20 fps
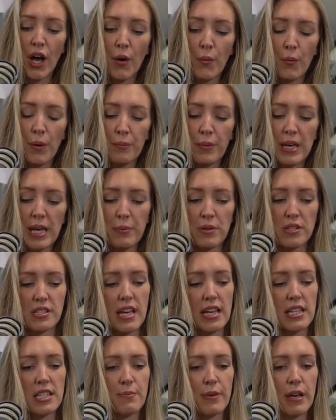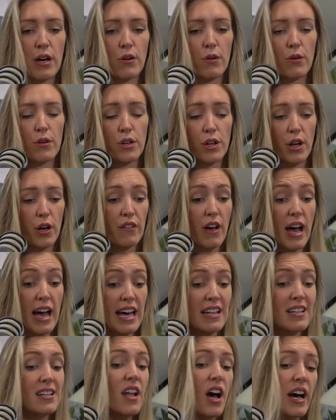when people say to me, "Oh, you know, I
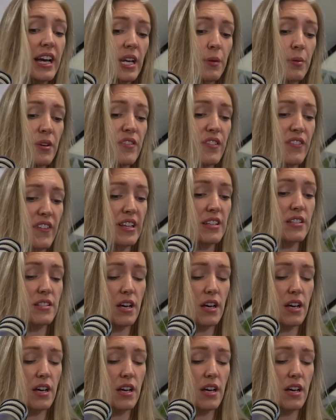had a lineup of events